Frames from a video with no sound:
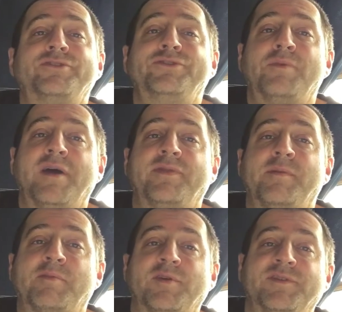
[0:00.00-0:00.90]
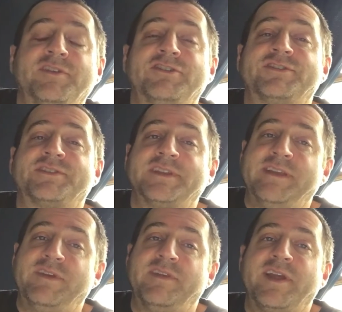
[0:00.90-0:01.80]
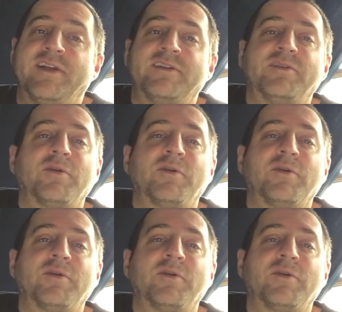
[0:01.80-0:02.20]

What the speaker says: you want the person to just leave you there